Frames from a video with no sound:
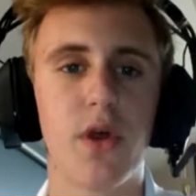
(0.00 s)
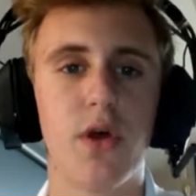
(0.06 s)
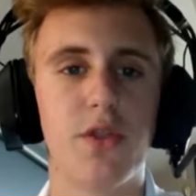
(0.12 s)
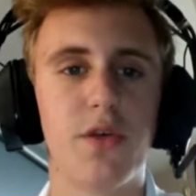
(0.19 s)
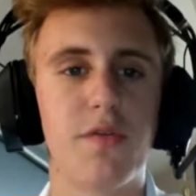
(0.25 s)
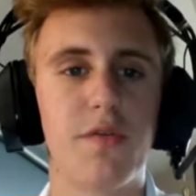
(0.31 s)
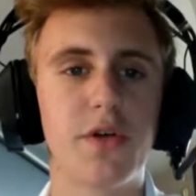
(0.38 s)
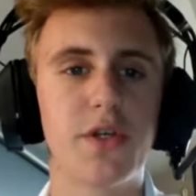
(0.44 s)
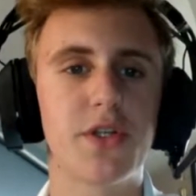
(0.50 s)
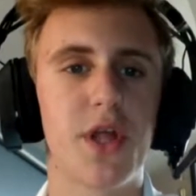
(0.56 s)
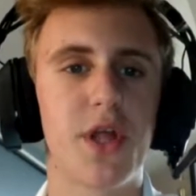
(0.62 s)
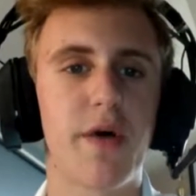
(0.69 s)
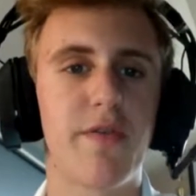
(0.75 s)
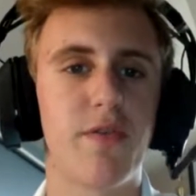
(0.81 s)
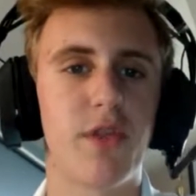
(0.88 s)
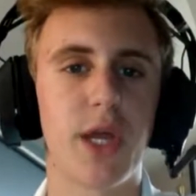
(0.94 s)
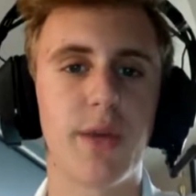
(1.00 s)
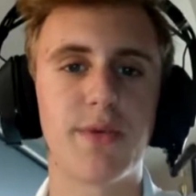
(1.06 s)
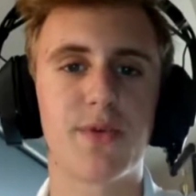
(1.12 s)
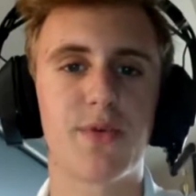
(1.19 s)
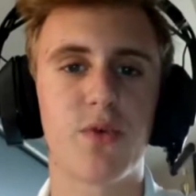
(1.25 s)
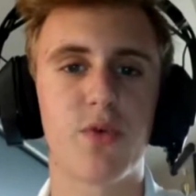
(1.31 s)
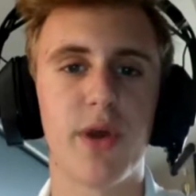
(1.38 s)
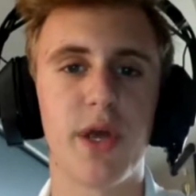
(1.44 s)
The first lava
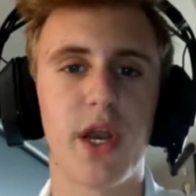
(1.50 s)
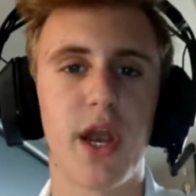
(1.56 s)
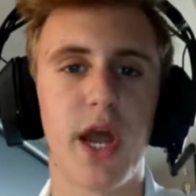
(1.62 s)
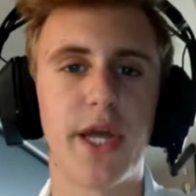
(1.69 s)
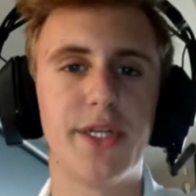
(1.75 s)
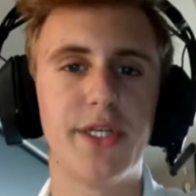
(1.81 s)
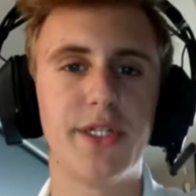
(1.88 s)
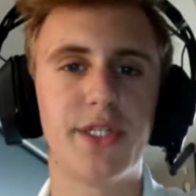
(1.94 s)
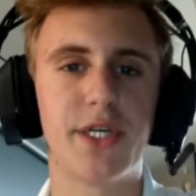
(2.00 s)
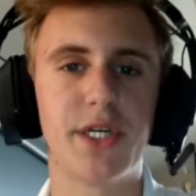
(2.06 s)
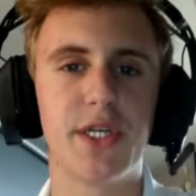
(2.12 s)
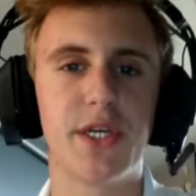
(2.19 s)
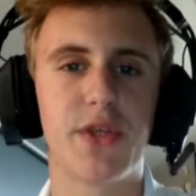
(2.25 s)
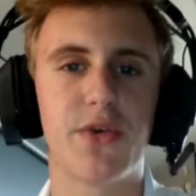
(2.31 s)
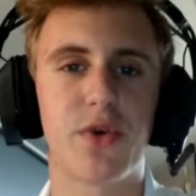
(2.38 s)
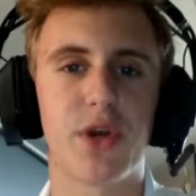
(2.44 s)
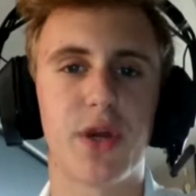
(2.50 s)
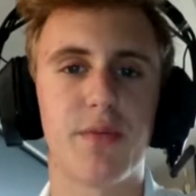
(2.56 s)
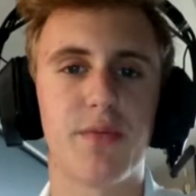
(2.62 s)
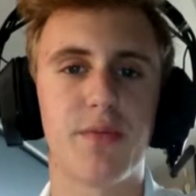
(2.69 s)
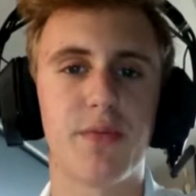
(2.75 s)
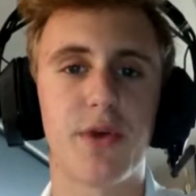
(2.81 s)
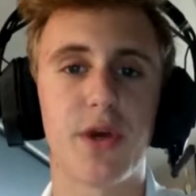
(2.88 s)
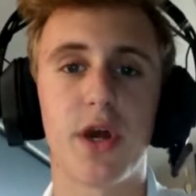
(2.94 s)
lamps were made in 1963
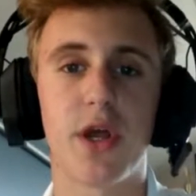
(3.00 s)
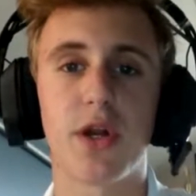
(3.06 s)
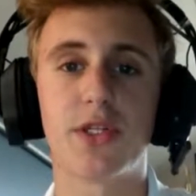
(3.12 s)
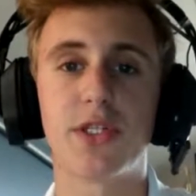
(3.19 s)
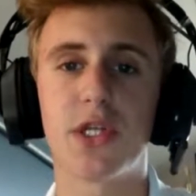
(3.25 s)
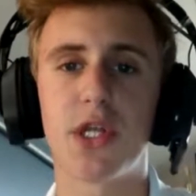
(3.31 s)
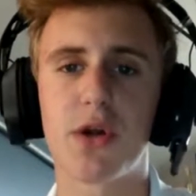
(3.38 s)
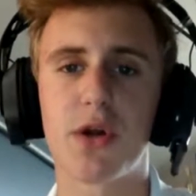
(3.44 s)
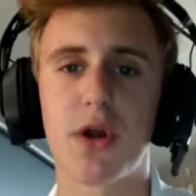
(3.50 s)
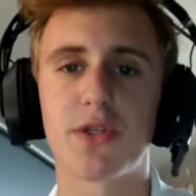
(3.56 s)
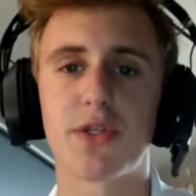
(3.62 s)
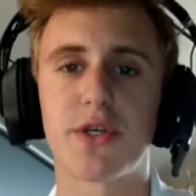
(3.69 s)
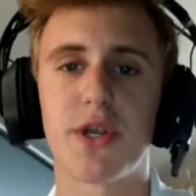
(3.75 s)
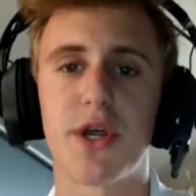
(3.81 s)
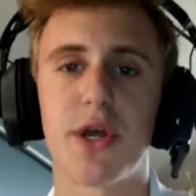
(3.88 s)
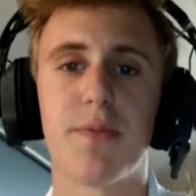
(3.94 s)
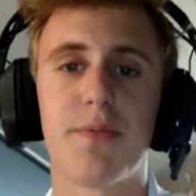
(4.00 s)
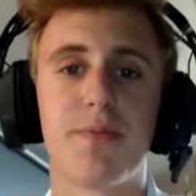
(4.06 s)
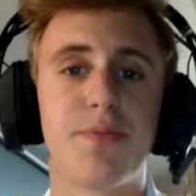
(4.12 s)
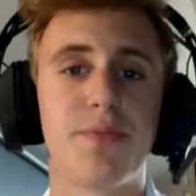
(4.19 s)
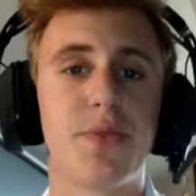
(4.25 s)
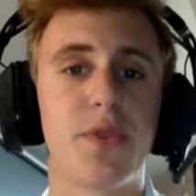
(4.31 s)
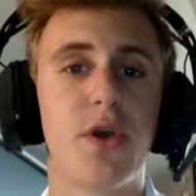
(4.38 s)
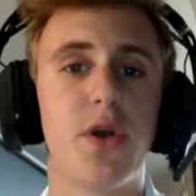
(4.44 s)
and are still around today.
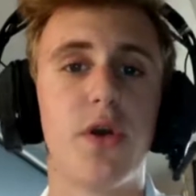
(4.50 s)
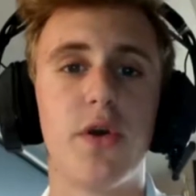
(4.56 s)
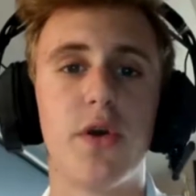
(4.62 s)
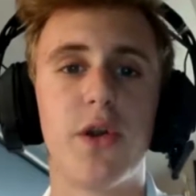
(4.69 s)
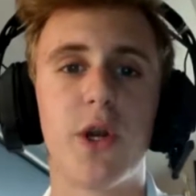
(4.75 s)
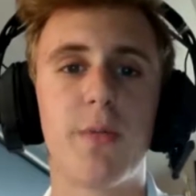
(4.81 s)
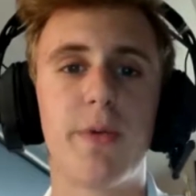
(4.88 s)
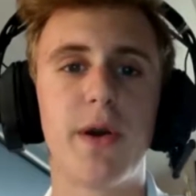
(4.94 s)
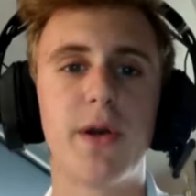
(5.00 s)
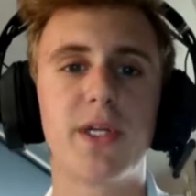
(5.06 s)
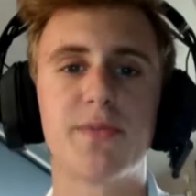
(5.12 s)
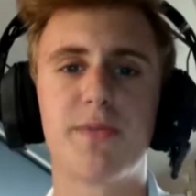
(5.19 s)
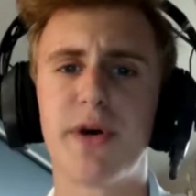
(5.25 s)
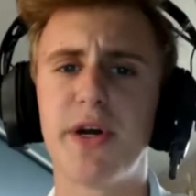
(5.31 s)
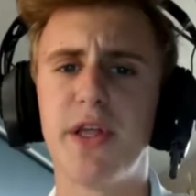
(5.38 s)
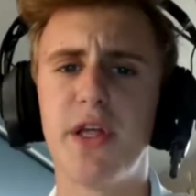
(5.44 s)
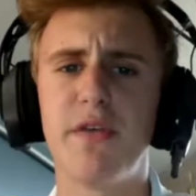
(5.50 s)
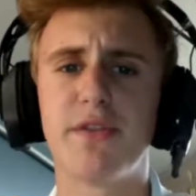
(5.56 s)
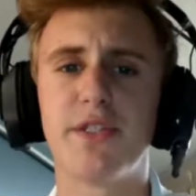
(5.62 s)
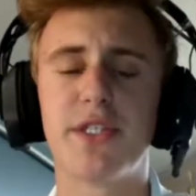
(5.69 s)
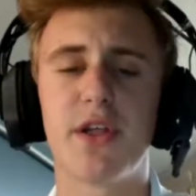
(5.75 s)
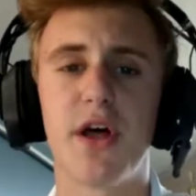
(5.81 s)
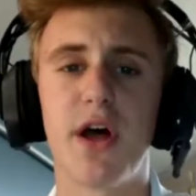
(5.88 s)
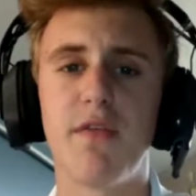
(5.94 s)
Your parents might even
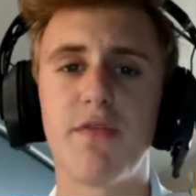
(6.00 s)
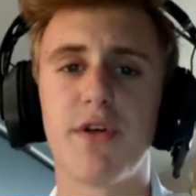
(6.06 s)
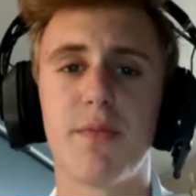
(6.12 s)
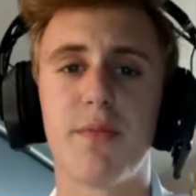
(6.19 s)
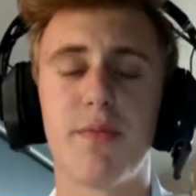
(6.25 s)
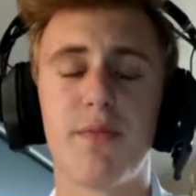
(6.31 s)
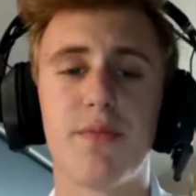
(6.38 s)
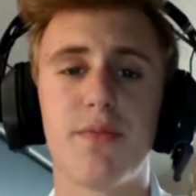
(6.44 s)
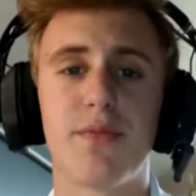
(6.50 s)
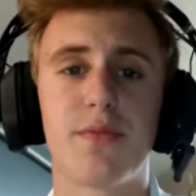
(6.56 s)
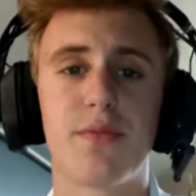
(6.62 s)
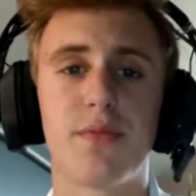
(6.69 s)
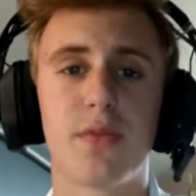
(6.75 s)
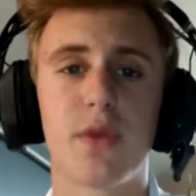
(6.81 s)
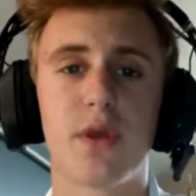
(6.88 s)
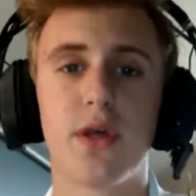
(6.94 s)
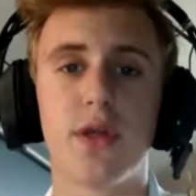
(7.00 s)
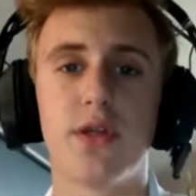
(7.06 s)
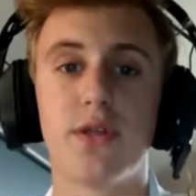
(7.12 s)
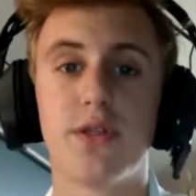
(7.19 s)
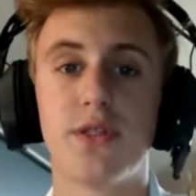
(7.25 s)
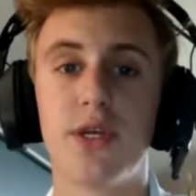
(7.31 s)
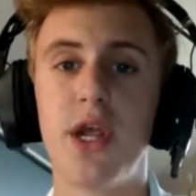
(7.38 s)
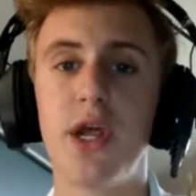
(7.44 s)
still have them.
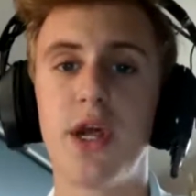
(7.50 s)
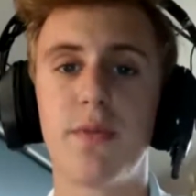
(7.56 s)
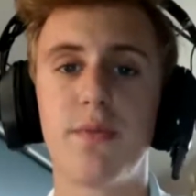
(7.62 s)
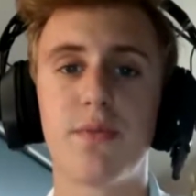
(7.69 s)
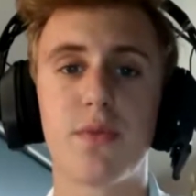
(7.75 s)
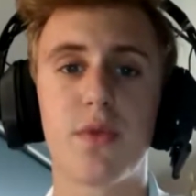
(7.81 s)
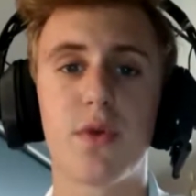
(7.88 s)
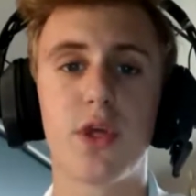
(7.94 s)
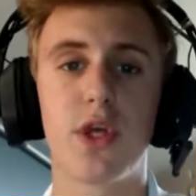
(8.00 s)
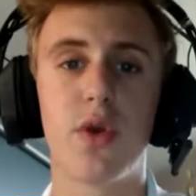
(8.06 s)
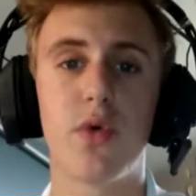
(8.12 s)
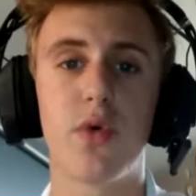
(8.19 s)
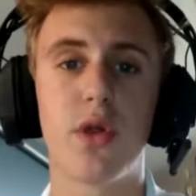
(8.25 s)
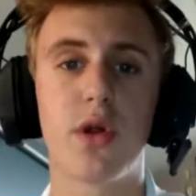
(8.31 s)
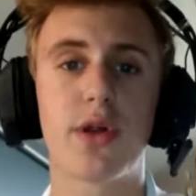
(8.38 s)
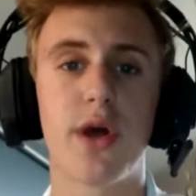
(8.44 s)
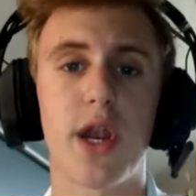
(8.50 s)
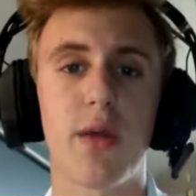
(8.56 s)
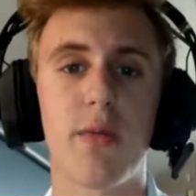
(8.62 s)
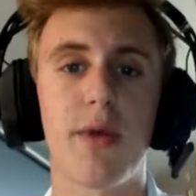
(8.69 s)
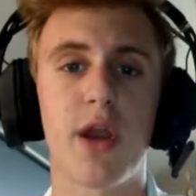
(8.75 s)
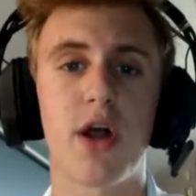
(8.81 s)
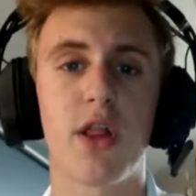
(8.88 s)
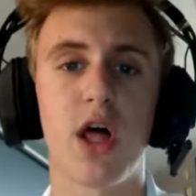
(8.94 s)
Today, you will learn how to
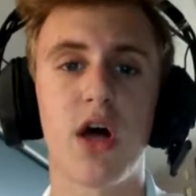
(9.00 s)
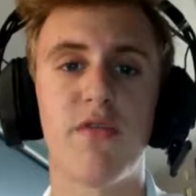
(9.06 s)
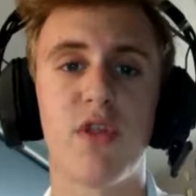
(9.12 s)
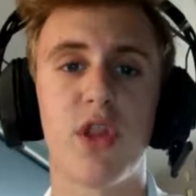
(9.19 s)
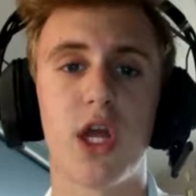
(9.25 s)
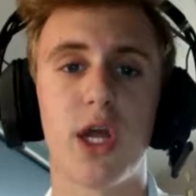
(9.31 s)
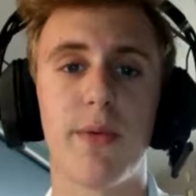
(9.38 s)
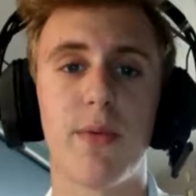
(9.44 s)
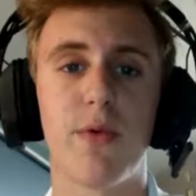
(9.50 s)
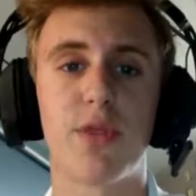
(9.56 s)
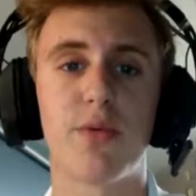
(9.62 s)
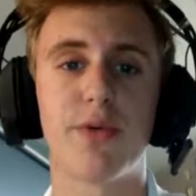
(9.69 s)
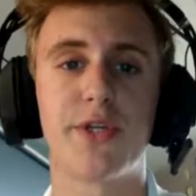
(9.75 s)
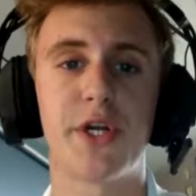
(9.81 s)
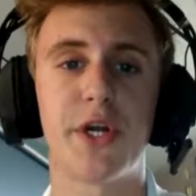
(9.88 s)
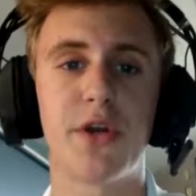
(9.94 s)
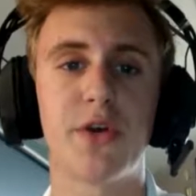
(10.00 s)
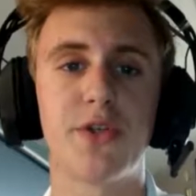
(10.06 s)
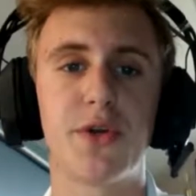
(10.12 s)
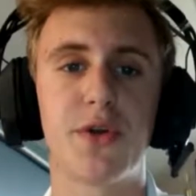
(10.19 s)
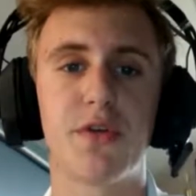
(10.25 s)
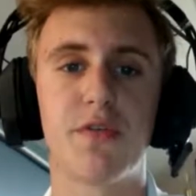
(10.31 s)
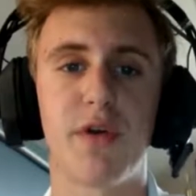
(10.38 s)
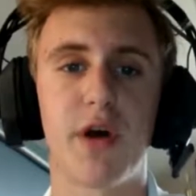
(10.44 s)
make a lava lamp with materials you
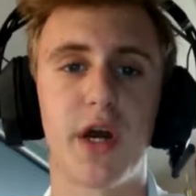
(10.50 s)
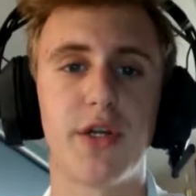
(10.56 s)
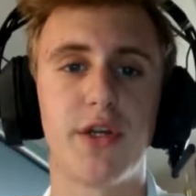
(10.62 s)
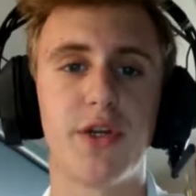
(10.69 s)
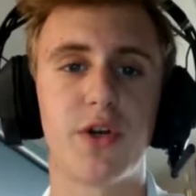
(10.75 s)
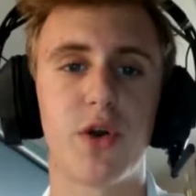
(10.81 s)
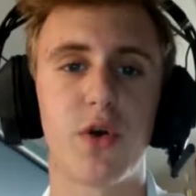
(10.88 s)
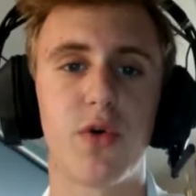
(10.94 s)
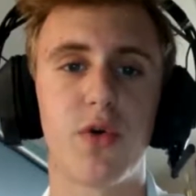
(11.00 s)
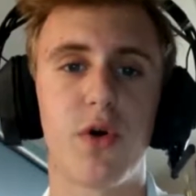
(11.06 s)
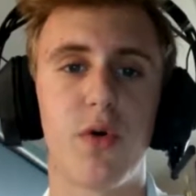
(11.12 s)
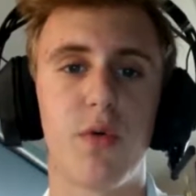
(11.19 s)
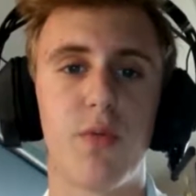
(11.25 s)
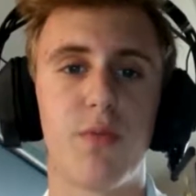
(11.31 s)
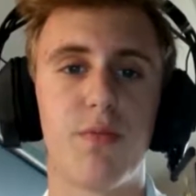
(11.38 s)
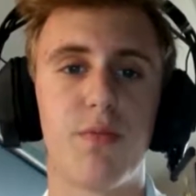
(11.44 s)
could find in your own home.